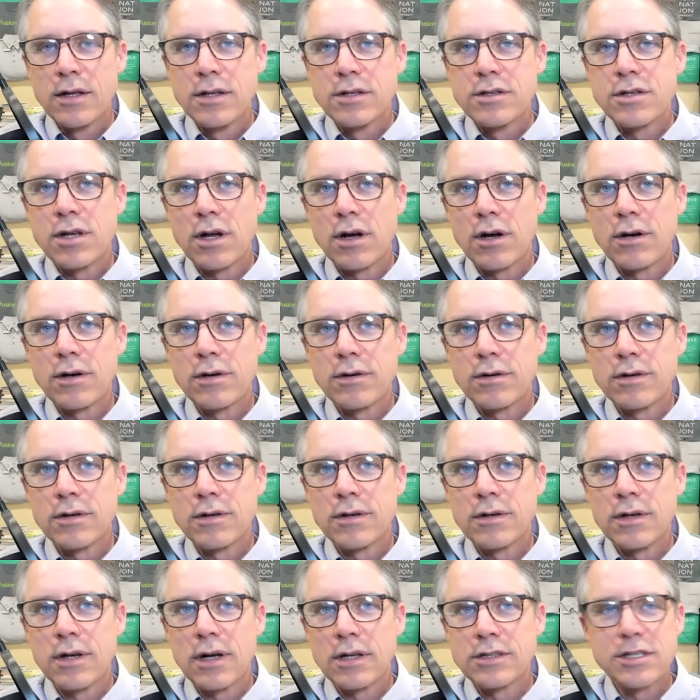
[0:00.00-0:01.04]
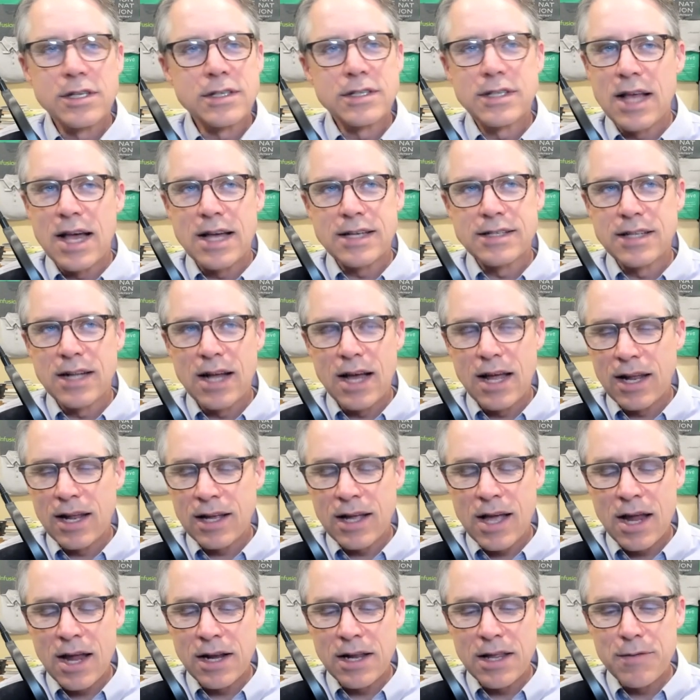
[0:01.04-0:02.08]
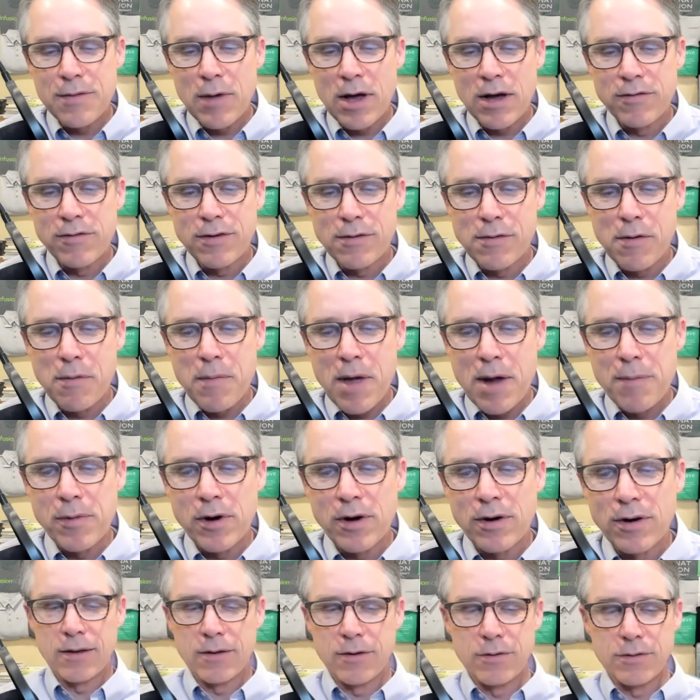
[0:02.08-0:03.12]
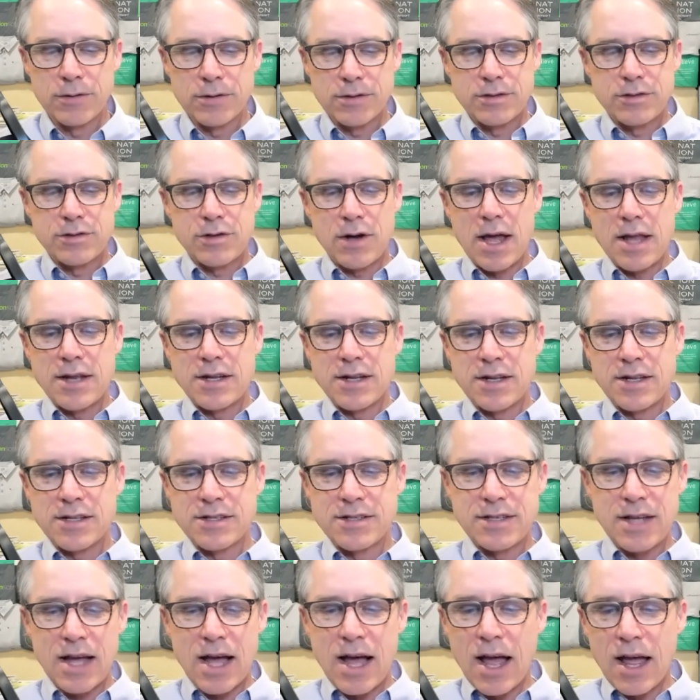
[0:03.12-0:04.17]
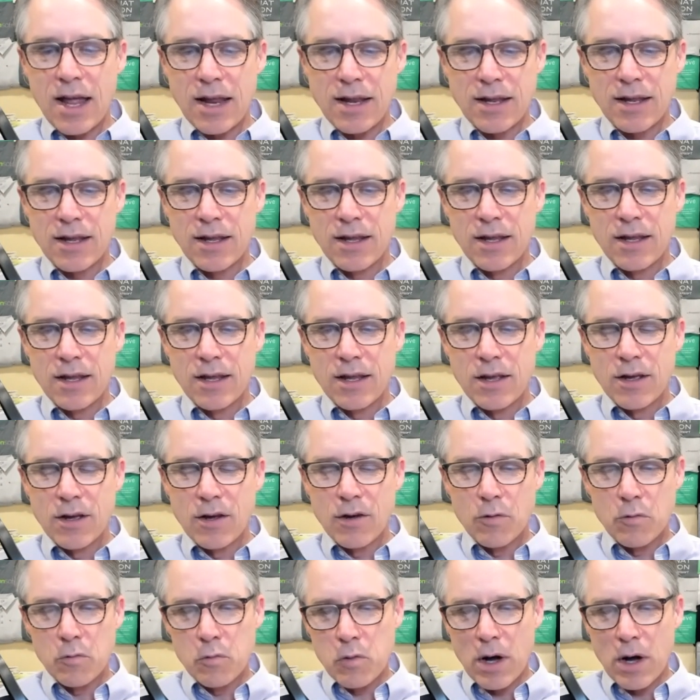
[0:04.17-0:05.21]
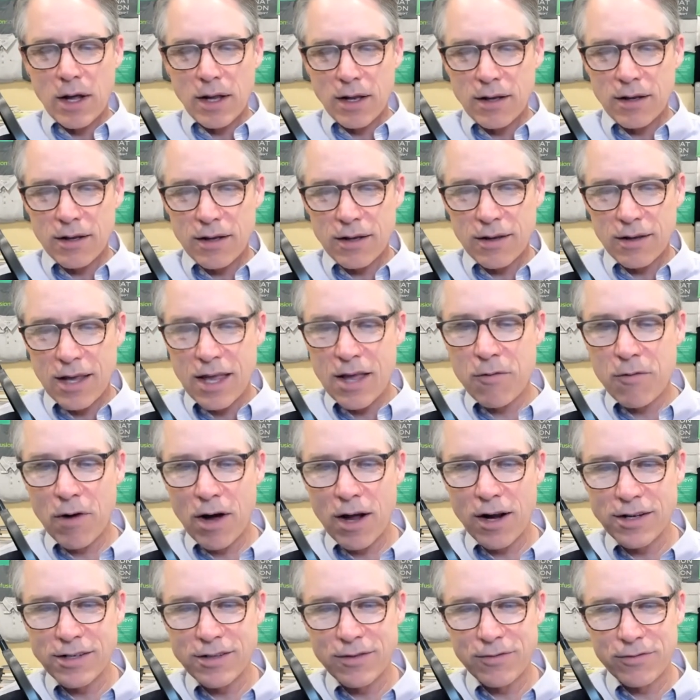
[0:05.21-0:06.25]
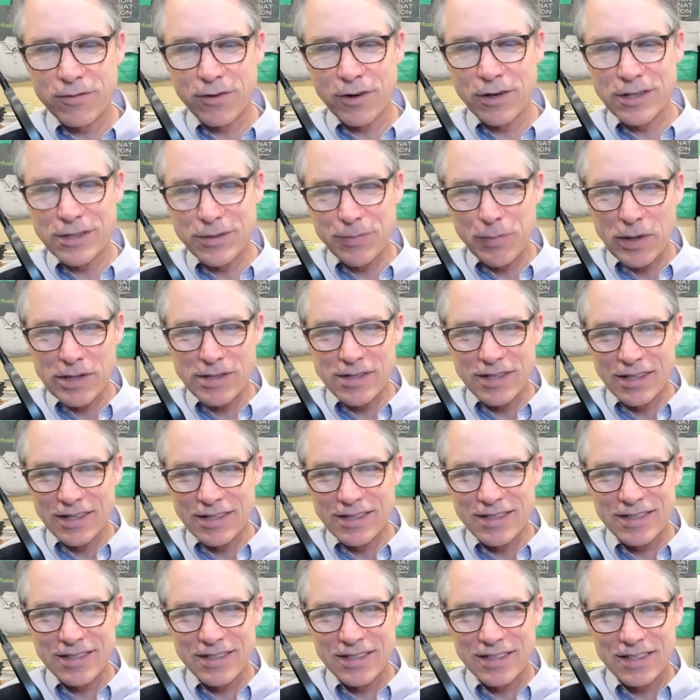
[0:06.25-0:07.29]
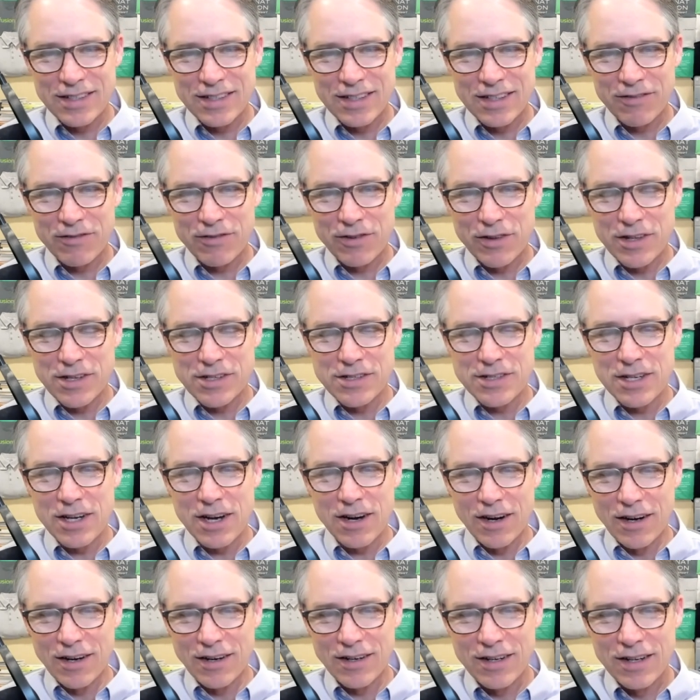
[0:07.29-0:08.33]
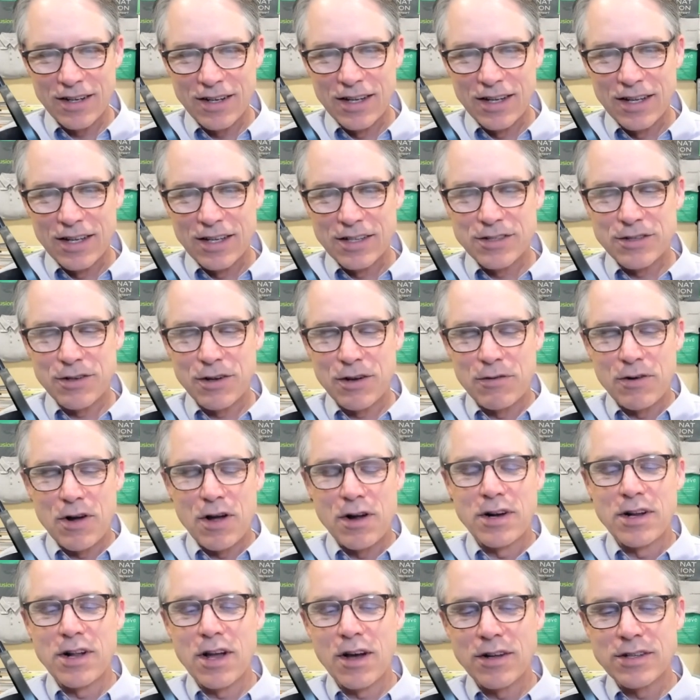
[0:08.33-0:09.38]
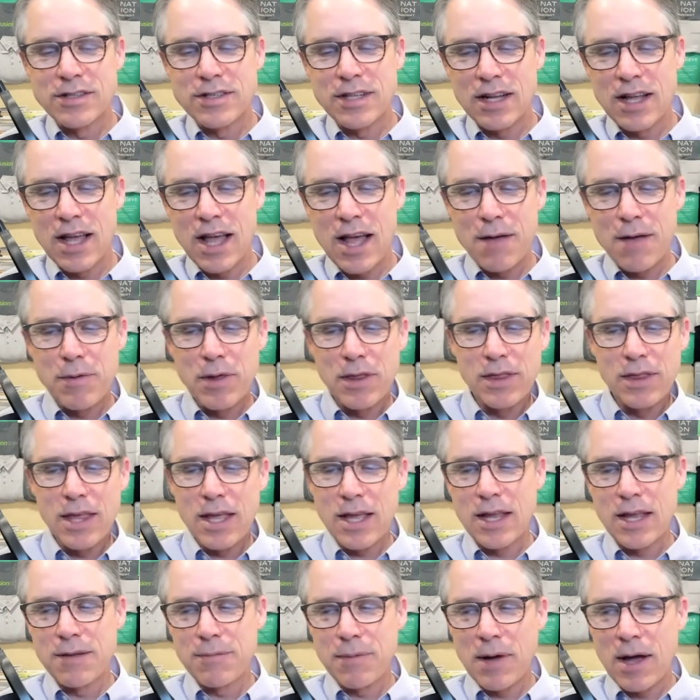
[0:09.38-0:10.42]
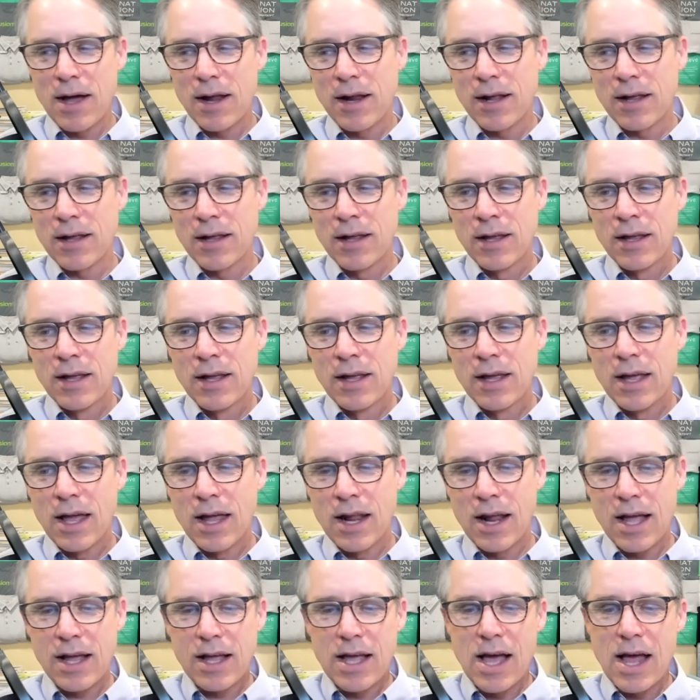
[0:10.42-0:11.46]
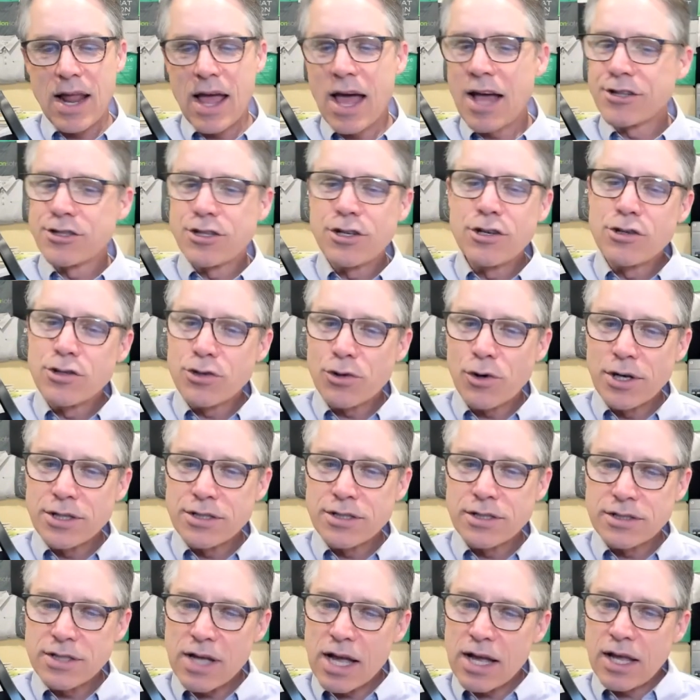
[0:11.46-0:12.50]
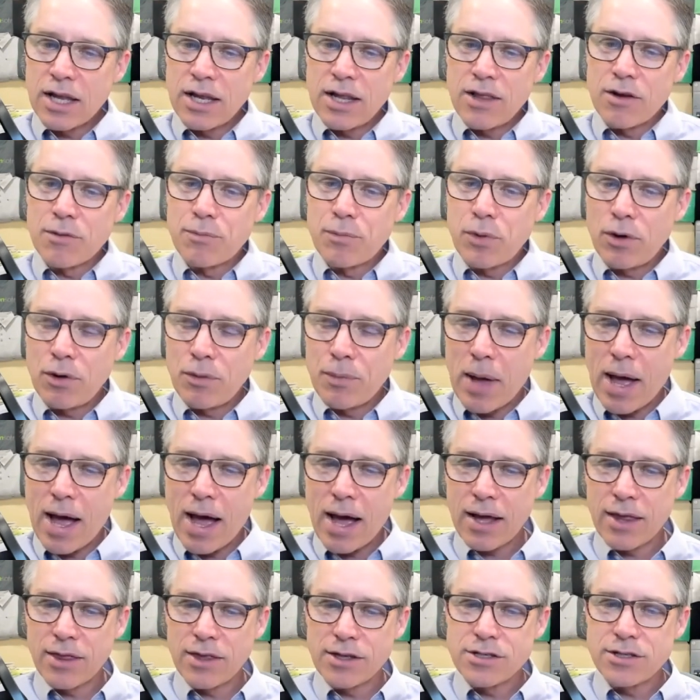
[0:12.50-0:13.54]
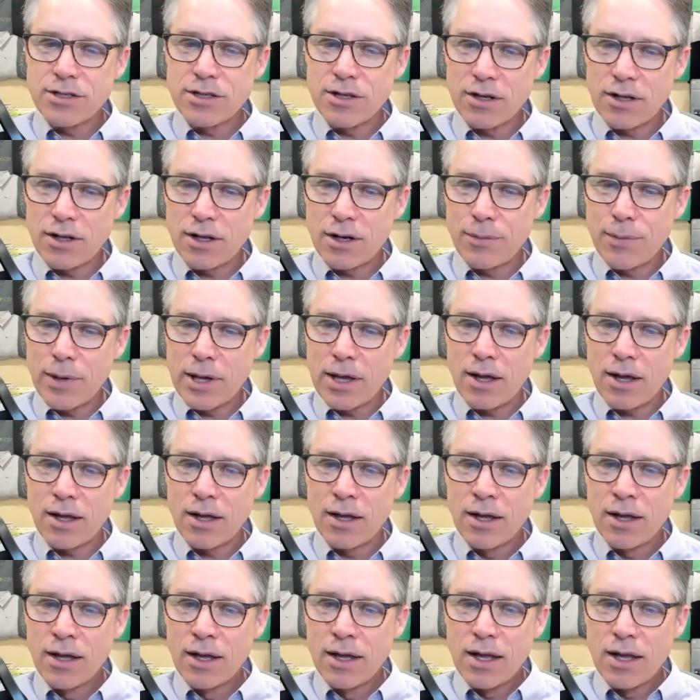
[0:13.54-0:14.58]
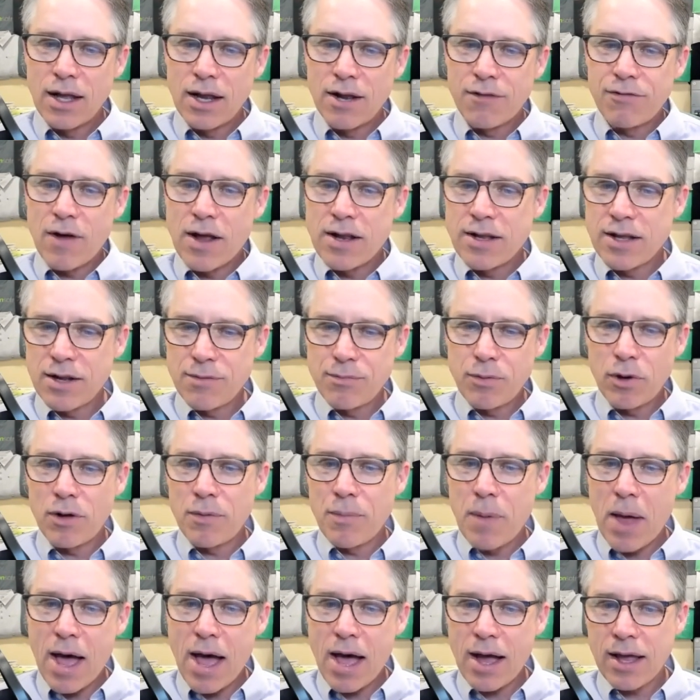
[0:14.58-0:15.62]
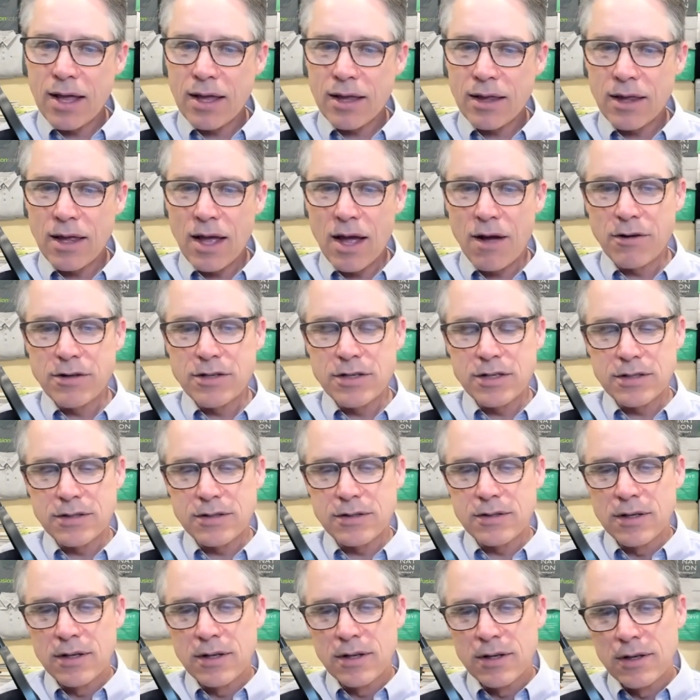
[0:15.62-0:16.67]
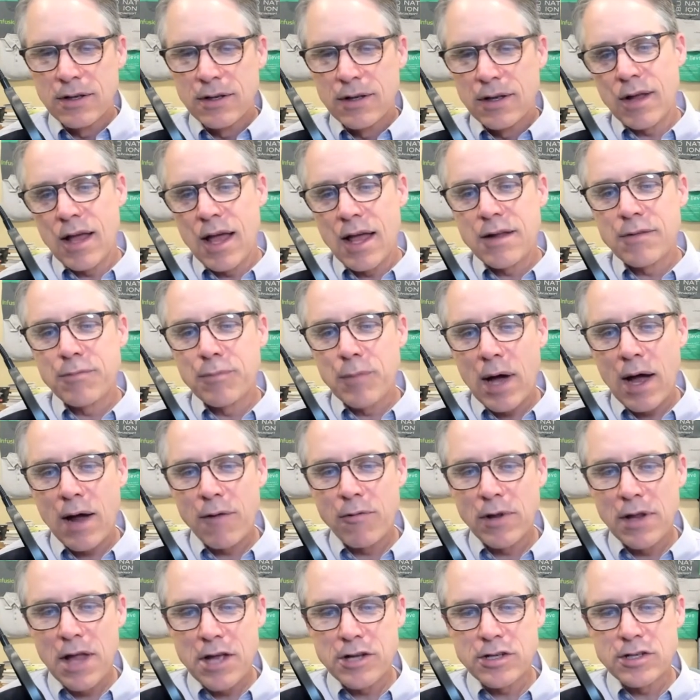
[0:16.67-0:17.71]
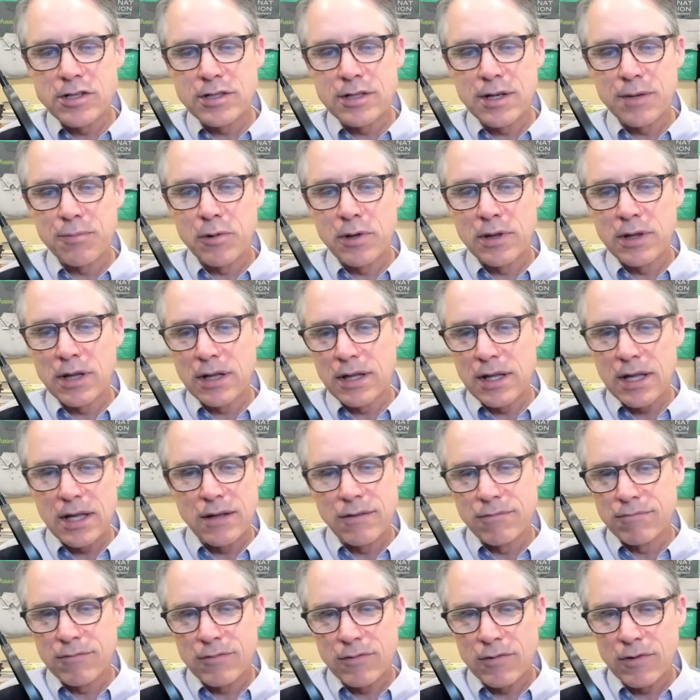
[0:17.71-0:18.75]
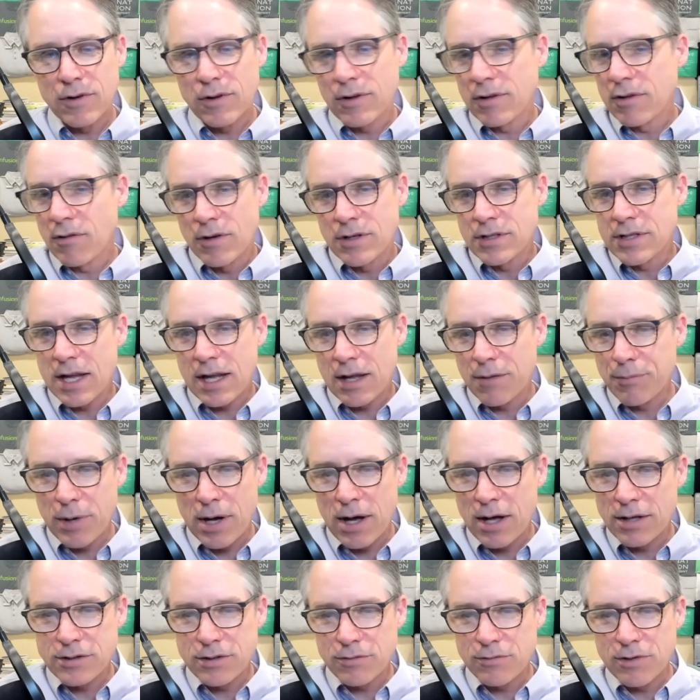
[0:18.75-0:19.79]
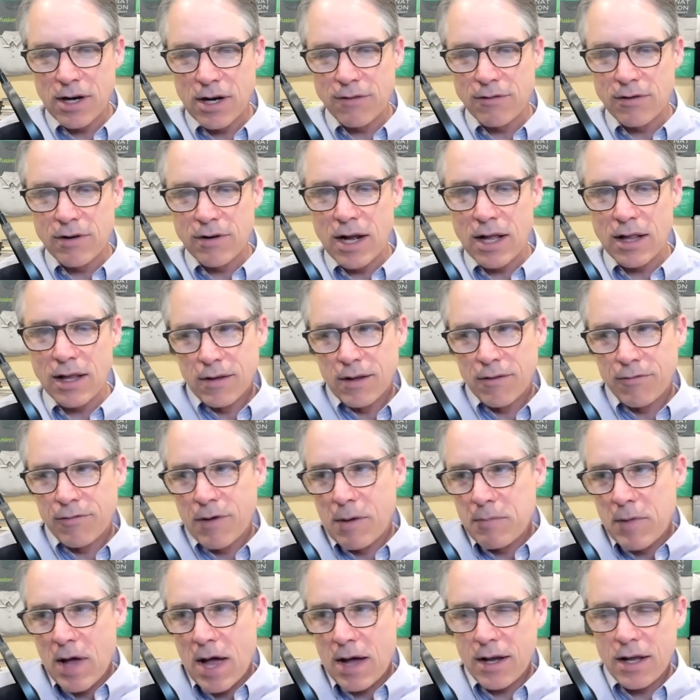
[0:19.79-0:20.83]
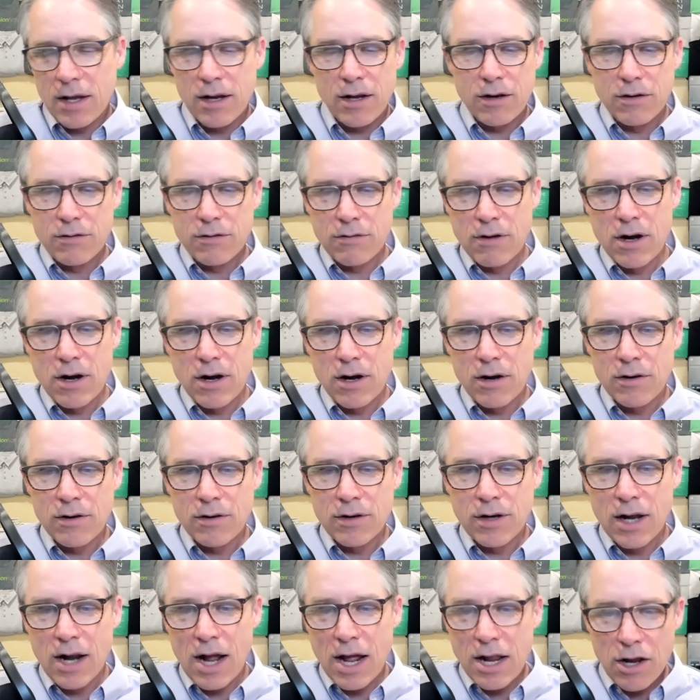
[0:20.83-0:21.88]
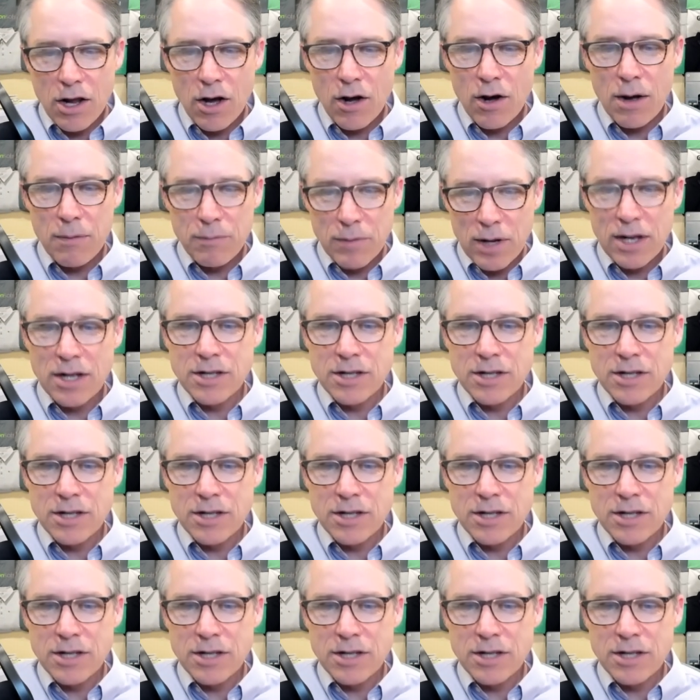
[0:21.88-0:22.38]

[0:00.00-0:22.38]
So just last night, I got an email from a member who was trying to decide what he wanted for his business for this year. So he wrote a note and said, hey, I've been thinking about it. And I kind of had two choices. I could either pull back this year a little bit. And if I did pull back, I would just end my relationship with Elite or take a pause or whatever, right? If I'm not going to grow and I know I'm going to